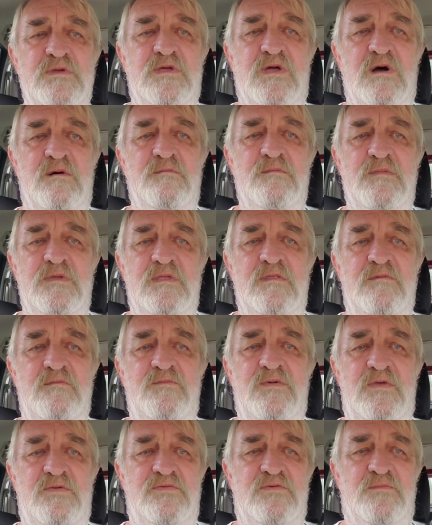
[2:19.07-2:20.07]
become
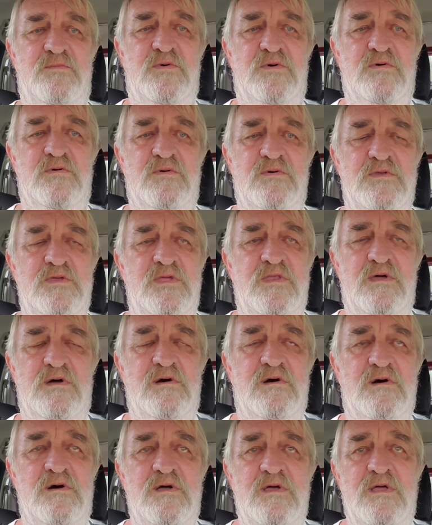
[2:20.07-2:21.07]
invisible,
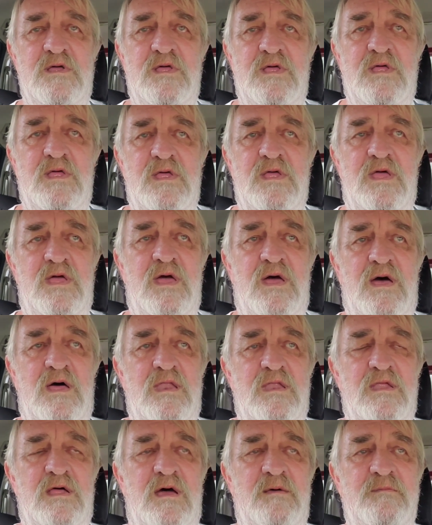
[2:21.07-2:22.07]

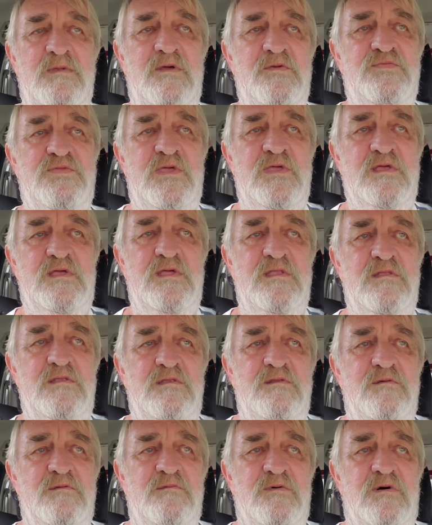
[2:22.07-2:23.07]
and I'm there
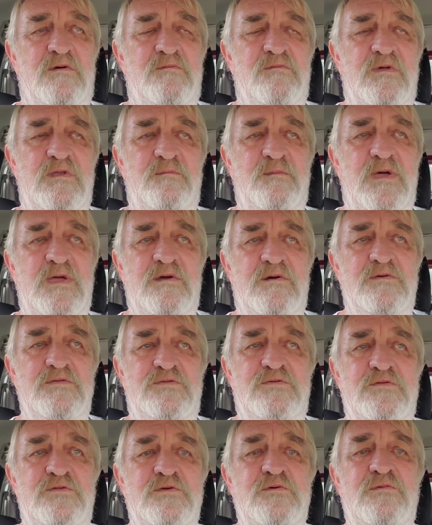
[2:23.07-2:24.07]
thinking, well, what am I
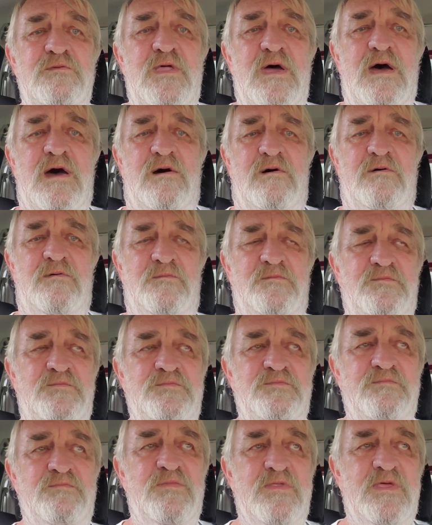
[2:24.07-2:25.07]
going to do now?
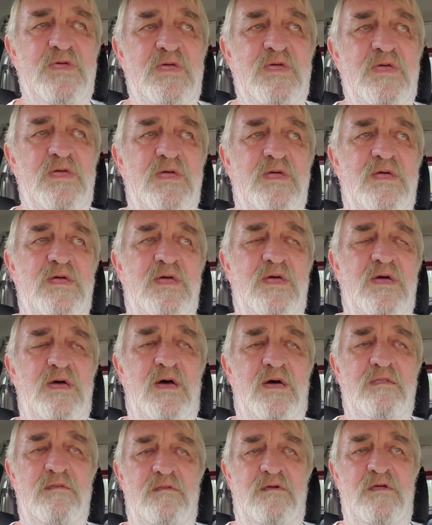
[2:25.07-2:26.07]

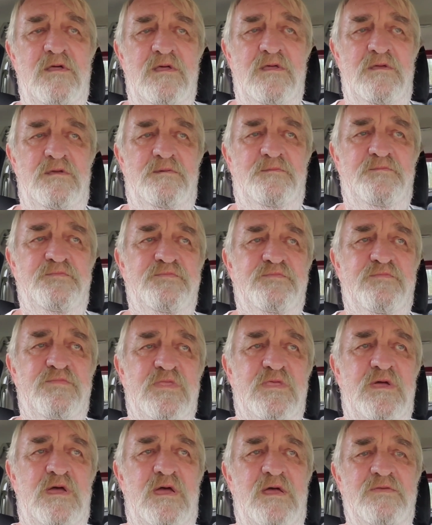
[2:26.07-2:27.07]
And
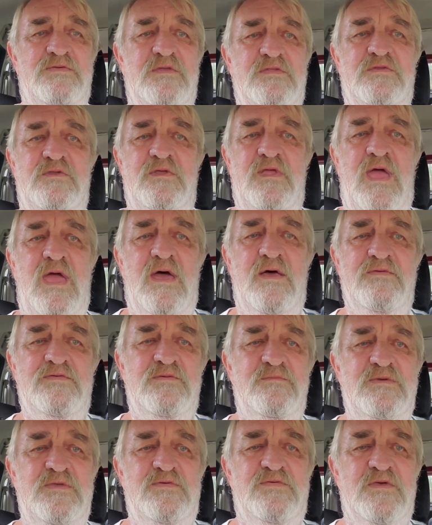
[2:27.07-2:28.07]
I said, there has
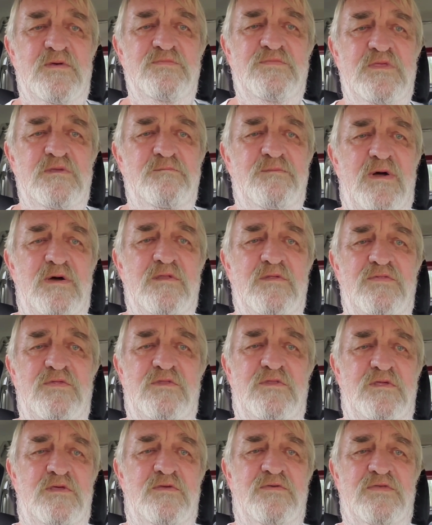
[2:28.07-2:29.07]
to be something better
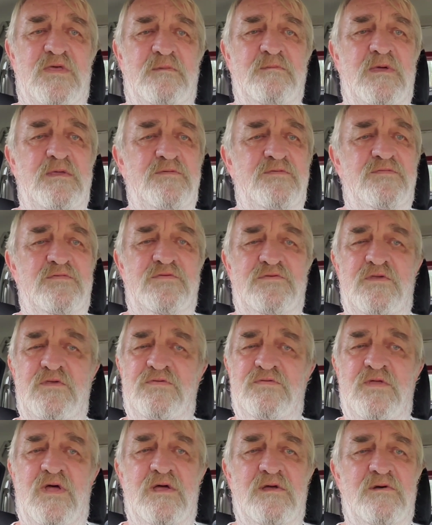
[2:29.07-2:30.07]
than this. I'm
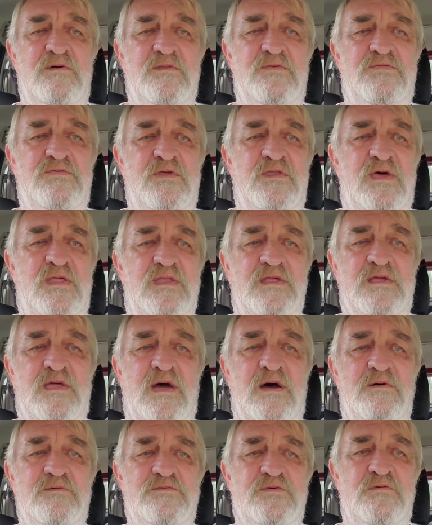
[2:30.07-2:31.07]
just not going to sit on the
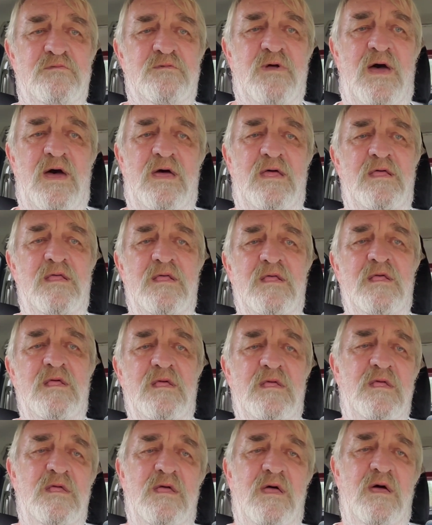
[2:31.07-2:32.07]
couch and rot
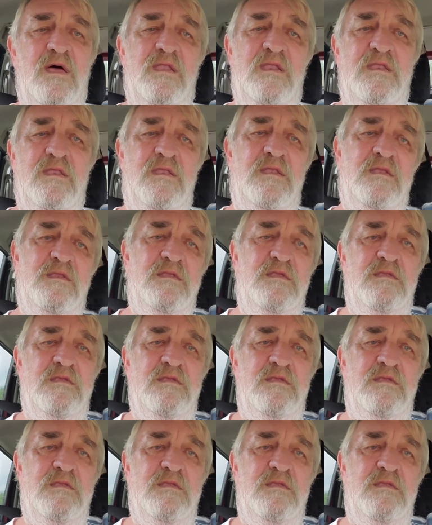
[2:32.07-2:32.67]
and